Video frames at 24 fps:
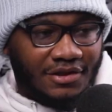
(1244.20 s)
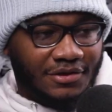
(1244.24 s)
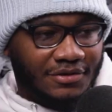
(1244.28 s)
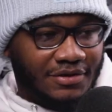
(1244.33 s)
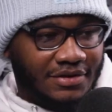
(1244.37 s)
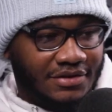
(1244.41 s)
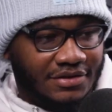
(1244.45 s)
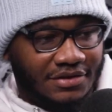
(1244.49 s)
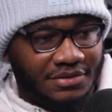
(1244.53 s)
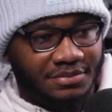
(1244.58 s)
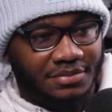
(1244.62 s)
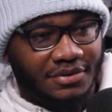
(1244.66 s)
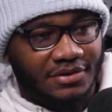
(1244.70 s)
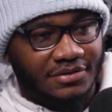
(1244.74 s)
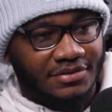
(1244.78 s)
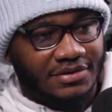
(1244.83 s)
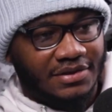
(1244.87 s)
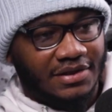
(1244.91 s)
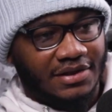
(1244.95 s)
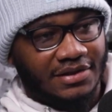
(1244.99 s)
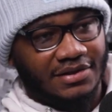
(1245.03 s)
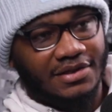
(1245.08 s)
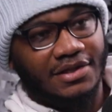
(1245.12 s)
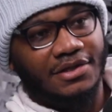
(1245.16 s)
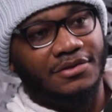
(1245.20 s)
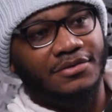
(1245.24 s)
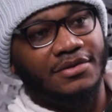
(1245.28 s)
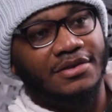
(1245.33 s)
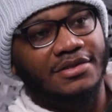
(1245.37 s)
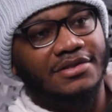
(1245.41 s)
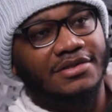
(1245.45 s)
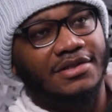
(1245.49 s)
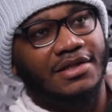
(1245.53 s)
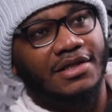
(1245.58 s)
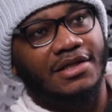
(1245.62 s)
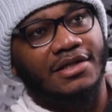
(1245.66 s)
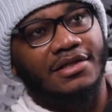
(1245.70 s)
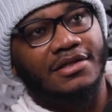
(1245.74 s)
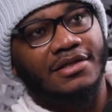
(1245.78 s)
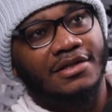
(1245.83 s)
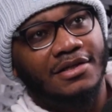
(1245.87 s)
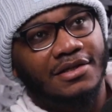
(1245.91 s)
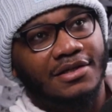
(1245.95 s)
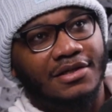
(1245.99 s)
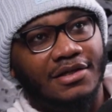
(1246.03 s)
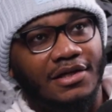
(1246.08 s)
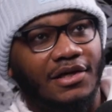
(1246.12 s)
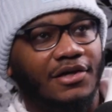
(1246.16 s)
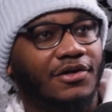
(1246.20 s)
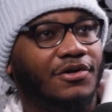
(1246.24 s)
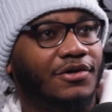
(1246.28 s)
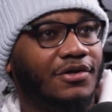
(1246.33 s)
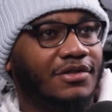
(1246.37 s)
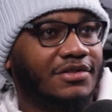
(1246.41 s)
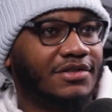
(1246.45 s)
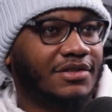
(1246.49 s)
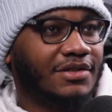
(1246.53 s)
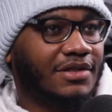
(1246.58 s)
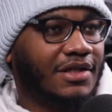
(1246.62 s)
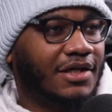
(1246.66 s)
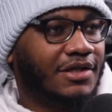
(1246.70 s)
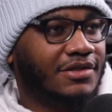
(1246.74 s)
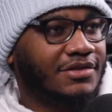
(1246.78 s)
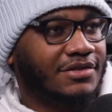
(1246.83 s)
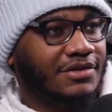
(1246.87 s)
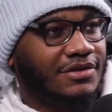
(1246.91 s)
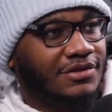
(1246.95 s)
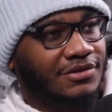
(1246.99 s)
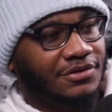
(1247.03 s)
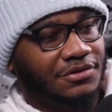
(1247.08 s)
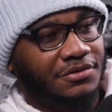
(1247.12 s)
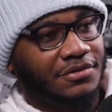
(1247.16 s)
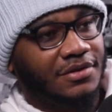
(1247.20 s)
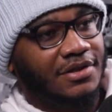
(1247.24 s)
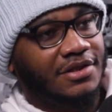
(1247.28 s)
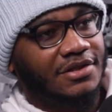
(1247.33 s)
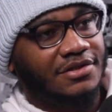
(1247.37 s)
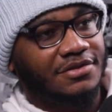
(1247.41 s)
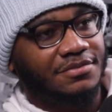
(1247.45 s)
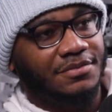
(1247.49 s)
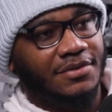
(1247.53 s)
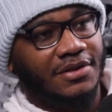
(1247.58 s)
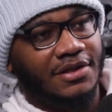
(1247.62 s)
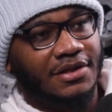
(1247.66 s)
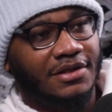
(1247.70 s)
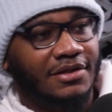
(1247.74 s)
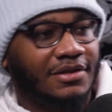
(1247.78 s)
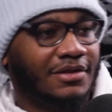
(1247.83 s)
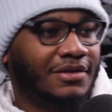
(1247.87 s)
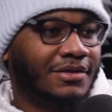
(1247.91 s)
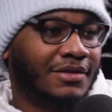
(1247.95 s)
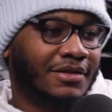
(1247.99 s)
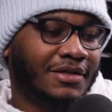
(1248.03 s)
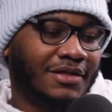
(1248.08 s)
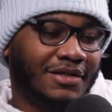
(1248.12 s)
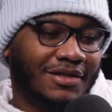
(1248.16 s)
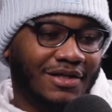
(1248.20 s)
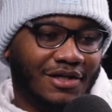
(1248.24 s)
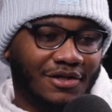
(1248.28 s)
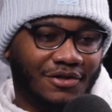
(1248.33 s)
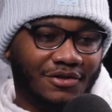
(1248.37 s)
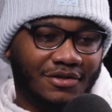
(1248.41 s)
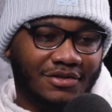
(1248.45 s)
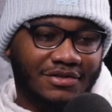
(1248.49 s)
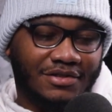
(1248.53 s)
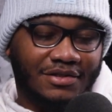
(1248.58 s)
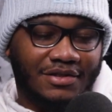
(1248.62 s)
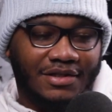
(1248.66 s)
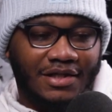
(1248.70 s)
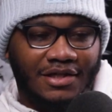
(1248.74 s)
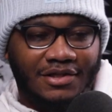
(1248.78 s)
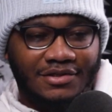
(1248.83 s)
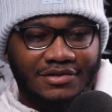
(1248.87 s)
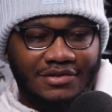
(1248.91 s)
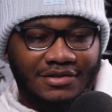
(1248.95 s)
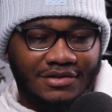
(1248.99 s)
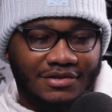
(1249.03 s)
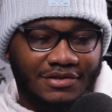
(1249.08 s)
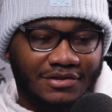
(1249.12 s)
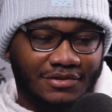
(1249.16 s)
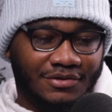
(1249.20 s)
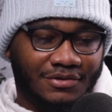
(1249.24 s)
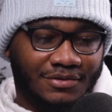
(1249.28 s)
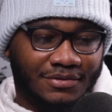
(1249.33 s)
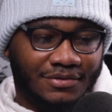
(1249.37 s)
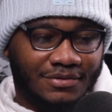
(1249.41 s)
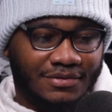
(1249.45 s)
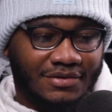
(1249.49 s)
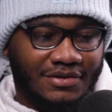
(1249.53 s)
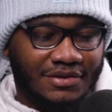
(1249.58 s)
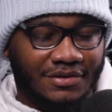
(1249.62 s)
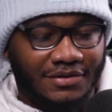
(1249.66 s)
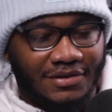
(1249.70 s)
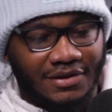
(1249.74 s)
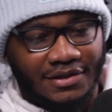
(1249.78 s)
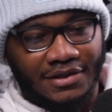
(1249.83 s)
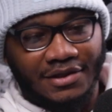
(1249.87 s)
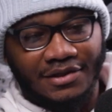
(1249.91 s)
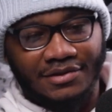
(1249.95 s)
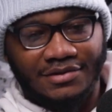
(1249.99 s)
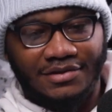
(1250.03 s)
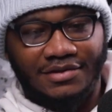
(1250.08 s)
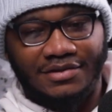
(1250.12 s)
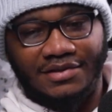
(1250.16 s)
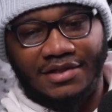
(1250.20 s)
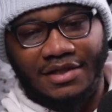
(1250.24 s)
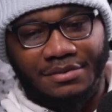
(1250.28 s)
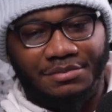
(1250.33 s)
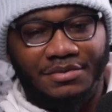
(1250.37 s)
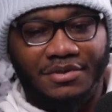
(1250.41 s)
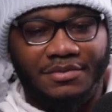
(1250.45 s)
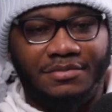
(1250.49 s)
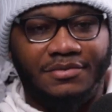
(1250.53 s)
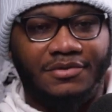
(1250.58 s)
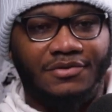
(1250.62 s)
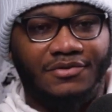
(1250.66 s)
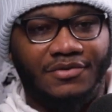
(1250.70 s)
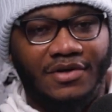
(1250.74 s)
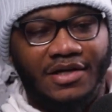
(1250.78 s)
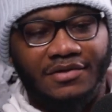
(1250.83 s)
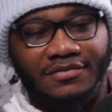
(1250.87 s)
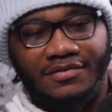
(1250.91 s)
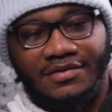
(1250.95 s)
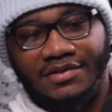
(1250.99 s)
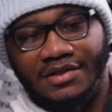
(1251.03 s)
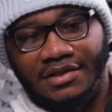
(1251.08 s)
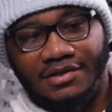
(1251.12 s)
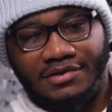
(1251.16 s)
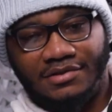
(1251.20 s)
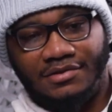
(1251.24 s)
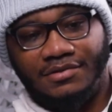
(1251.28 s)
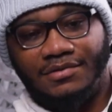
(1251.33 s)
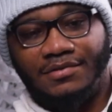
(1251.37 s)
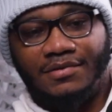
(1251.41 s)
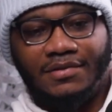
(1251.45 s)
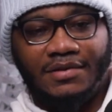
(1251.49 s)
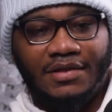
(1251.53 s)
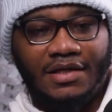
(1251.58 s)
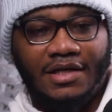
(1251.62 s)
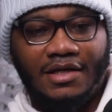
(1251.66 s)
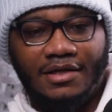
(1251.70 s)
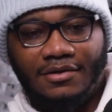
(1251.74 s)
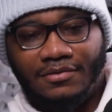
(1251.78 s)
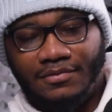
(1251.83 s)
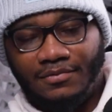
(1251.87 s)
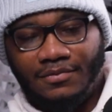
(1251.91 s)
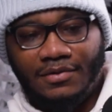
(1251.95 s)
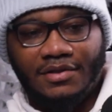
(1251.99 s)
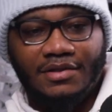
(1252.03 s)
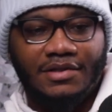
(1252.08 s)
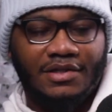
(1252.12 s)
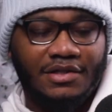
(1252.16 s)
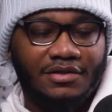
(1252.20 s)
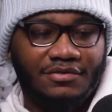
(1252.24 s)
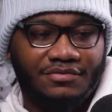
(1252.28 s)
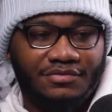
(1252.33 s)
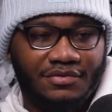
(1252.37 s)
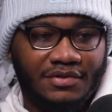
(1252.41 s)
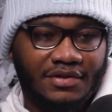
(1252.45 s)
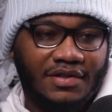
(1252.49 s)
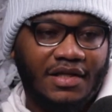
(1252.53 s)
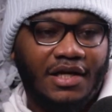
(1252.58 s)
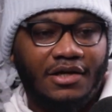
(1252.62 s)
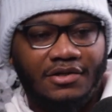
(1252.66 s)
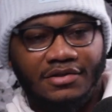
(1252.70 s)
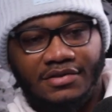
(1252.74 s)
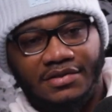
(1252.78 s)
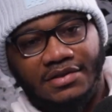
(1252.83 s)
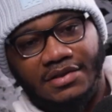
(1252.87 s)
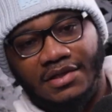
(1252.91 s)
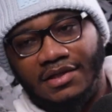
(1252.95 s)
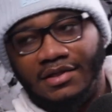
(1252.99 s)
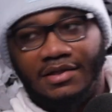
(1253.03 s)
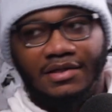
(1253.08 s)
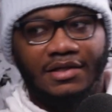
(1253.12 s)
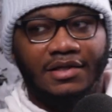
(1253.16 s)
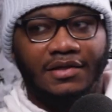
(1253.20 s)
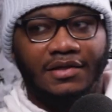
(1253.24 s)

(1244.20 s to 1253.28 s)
I always see posts like that where it's like it costs $1,000 to do this, but then it costs $1,000 to do something else. And it's like people gravitate to doing that one thing for $1,000 and then